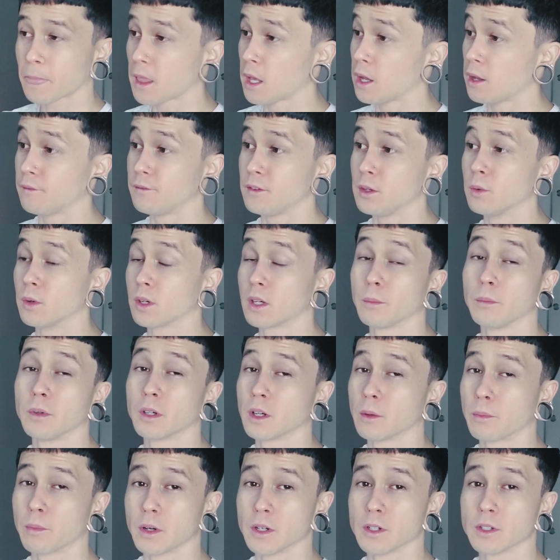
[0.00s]
If you want to
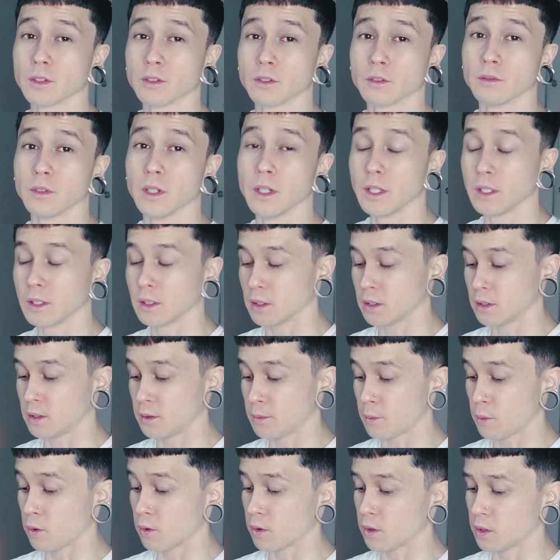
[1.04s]
book a personal reading
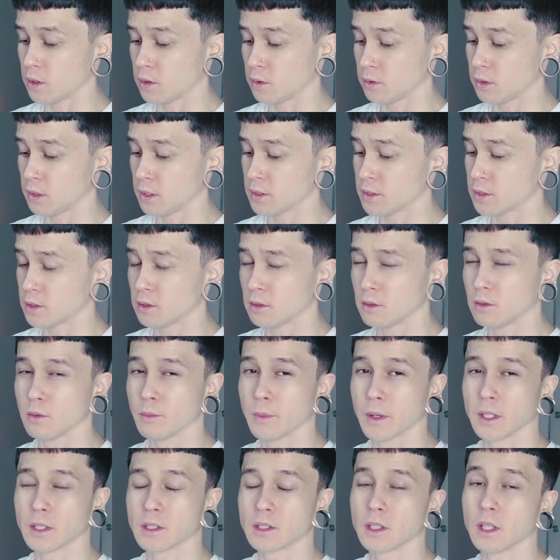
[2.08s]
or listen to
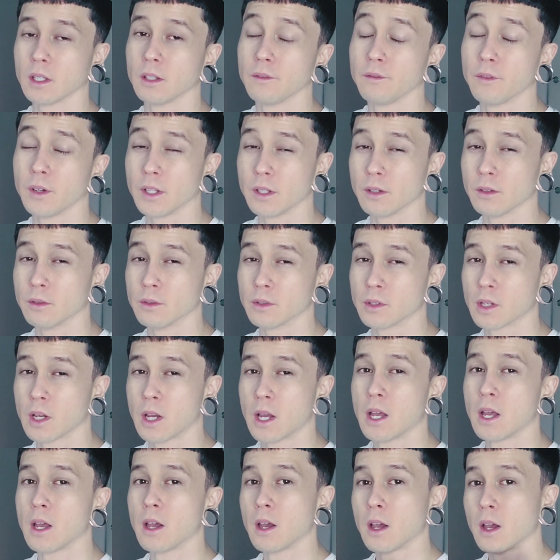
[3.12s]
my extended videos,
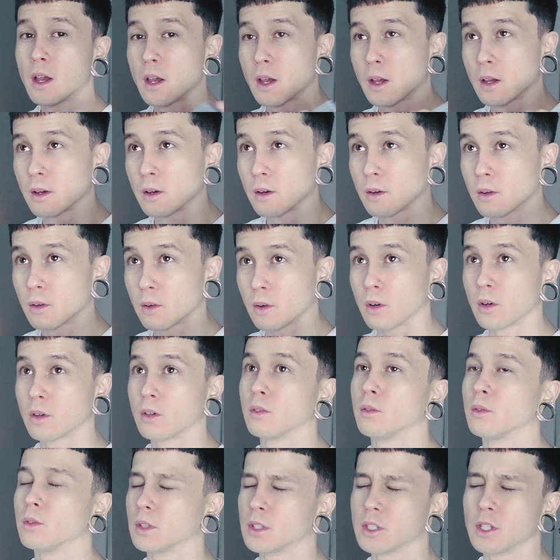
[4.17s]

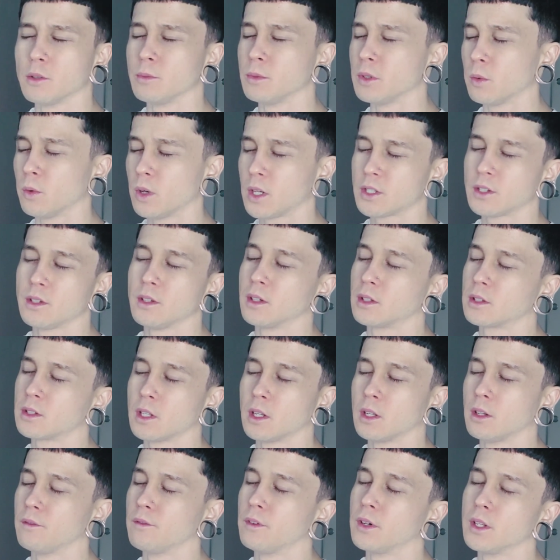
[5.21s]
or excuse me, watch the
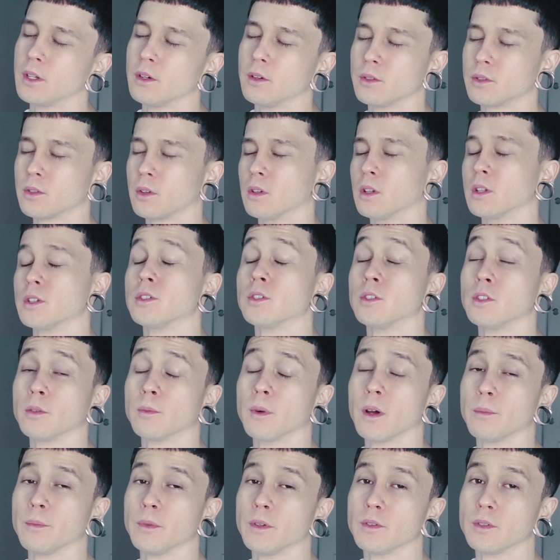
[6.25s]
extended videos or listen to
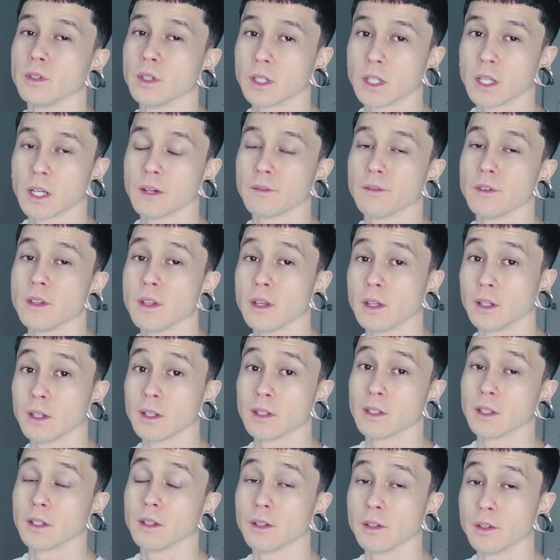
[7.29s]
my music, everything
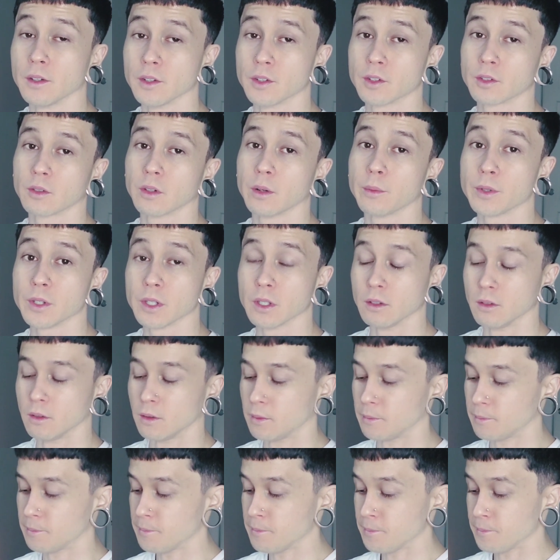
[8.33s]
is in the description.
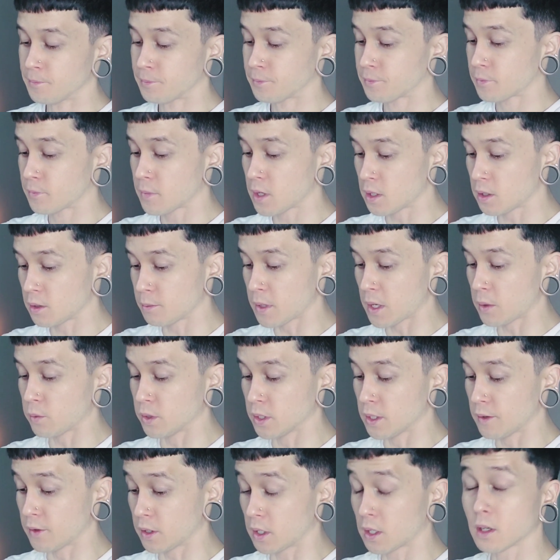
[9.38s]
I will
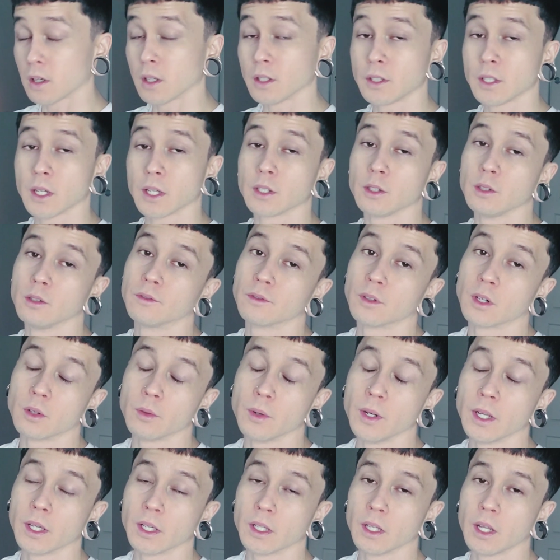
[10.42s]
never contact you for a
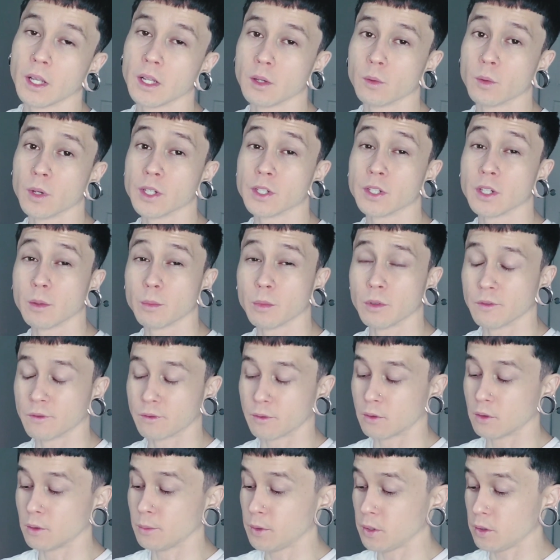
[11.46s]
reading in any way, shape, or
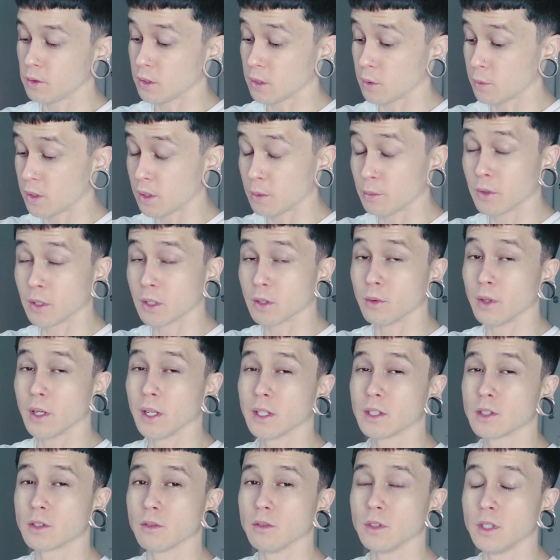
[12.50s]
form. The only way to book a reading
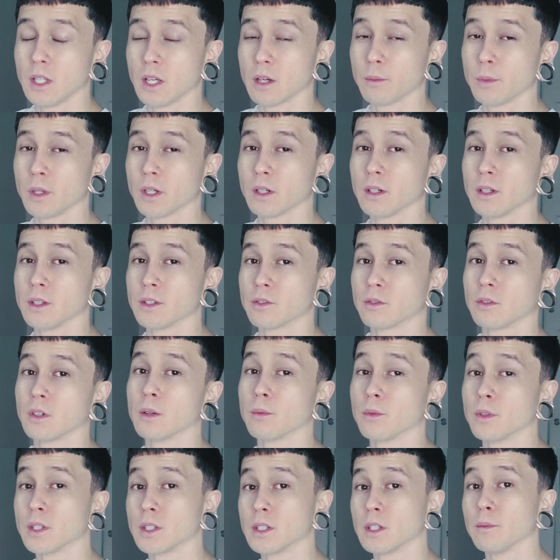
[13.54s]
is to DM me on
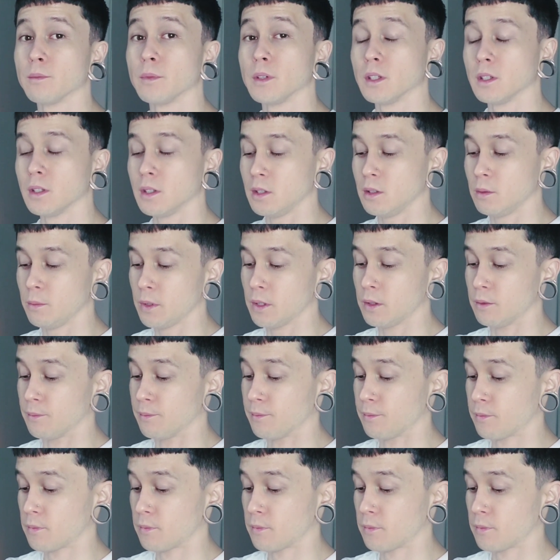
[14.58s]
Instagram or send me an email.